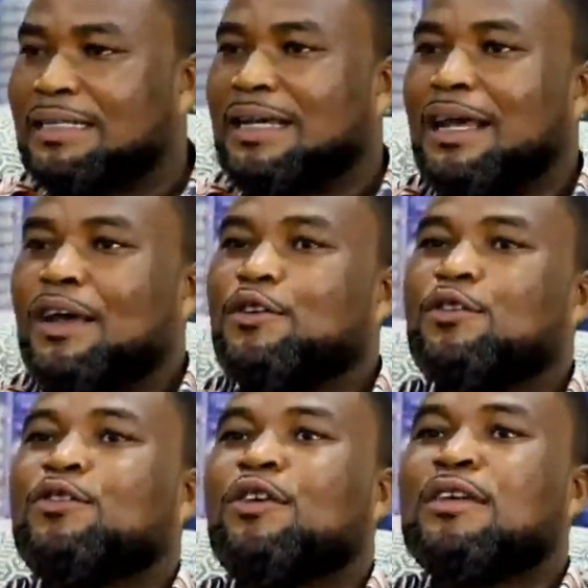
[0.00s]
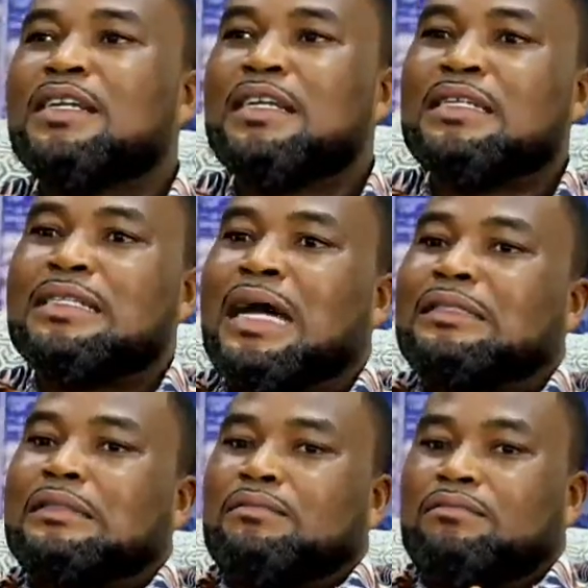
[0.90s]
that you don't need
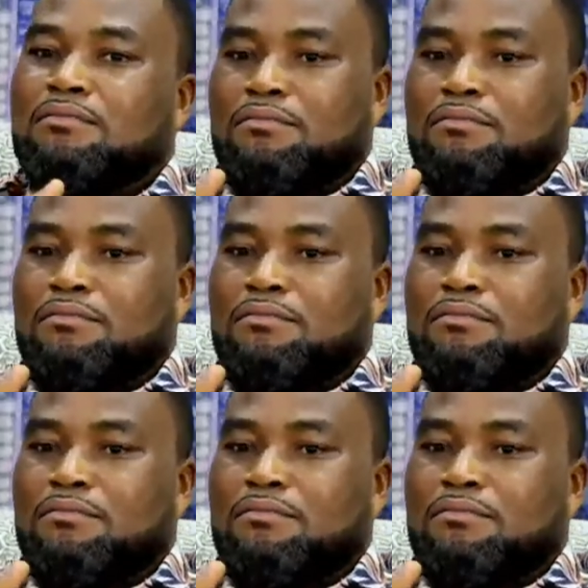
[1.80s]
that